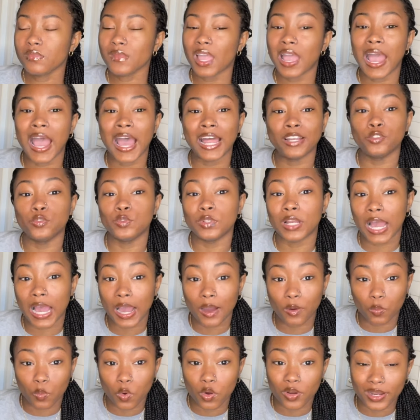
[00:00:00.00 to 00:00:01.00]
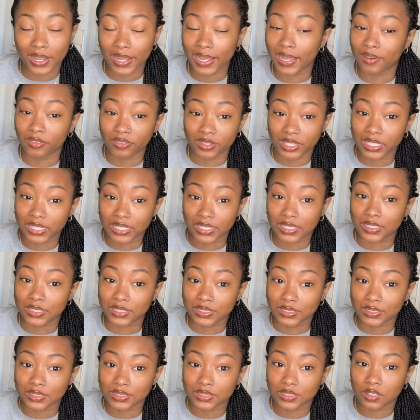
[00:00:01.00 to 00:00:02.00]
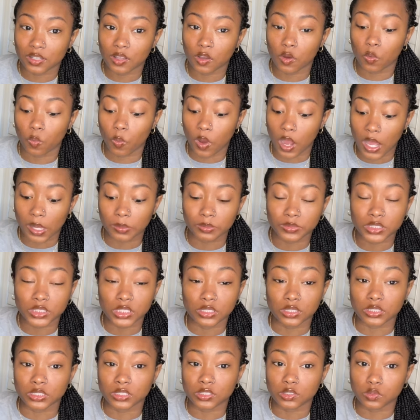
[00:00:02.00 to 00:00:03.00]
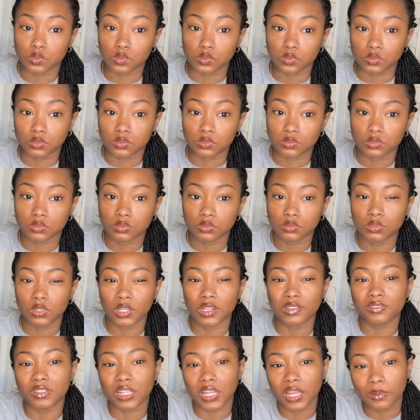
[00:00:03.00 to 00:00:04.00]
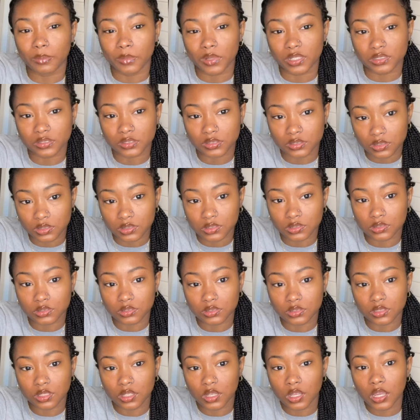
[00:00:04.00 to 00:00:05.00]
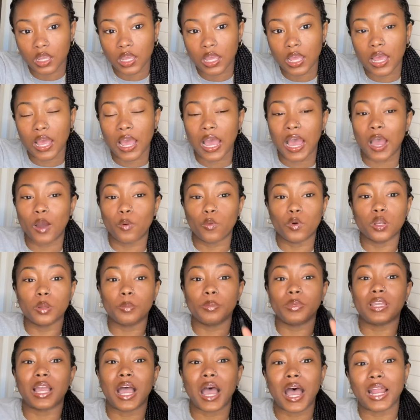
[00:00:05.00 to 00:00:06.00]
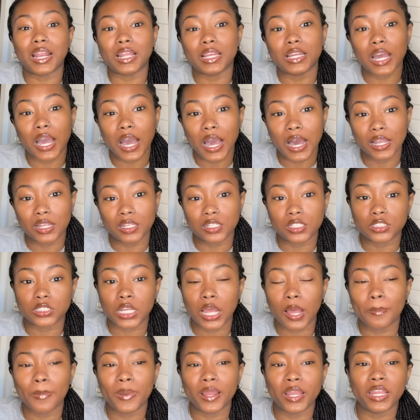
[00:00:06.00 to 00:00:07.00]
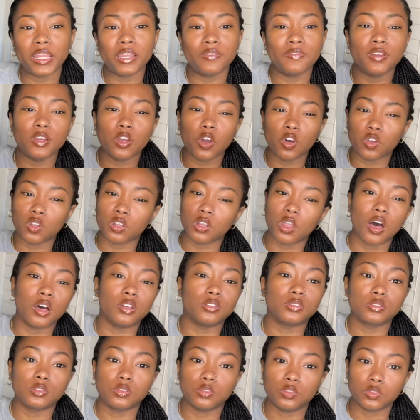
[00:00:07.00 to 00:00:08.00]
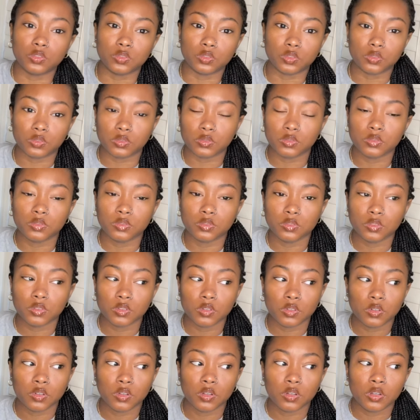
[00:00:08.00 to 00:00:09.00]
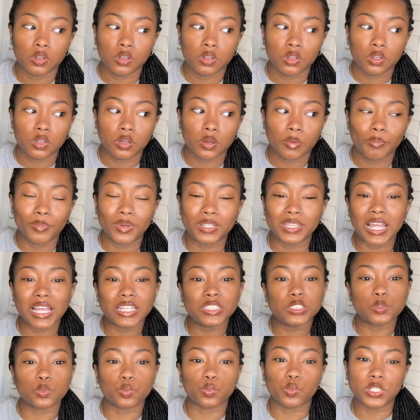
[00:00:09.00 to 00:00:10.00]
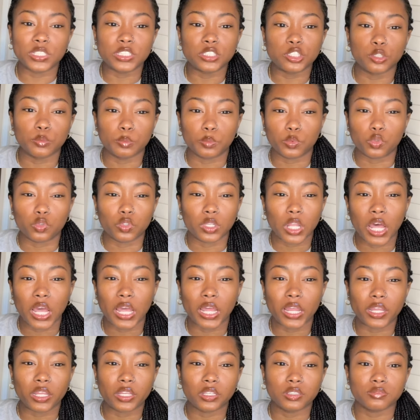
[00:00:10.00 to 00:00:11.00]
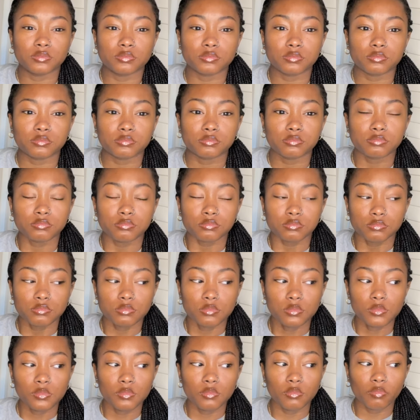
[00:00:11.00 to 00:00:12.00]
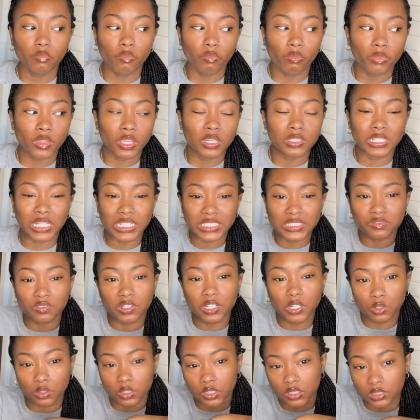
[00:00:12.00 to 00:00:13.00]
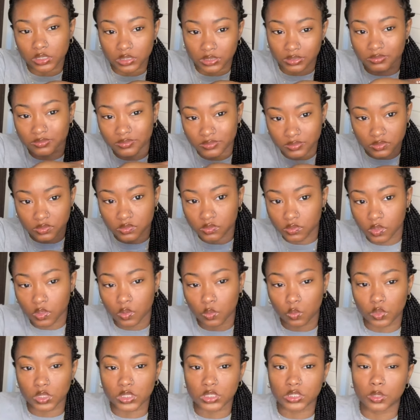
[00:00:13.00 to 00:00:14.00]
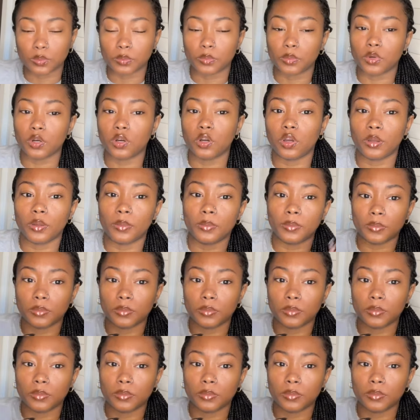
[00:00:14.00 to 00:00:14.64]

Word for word: I do not wanna have kids while I'm still in school, if that makes sense. I wanna be out of college. I may even go to law school, but that's reasonable. Like, that's very reason, but